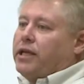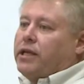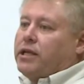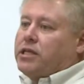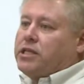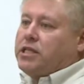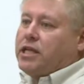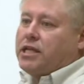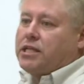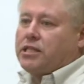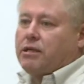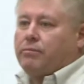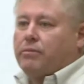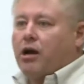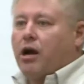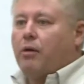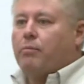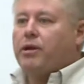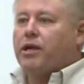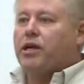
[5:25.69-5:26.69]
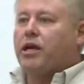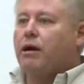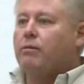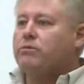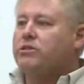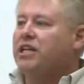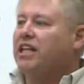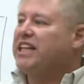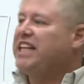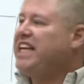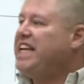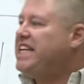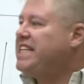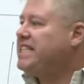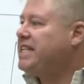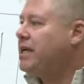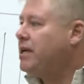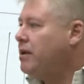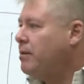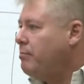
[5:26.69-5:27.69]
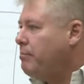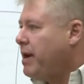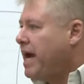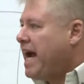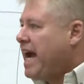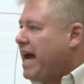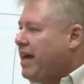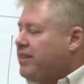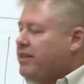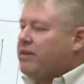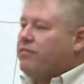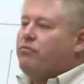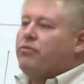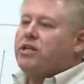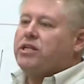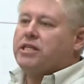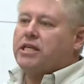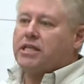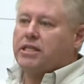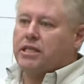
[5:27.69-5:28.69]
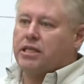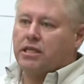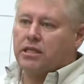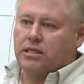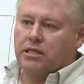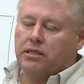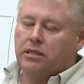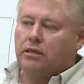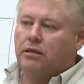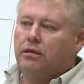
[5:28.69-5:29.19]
system now becomes the least path of resistance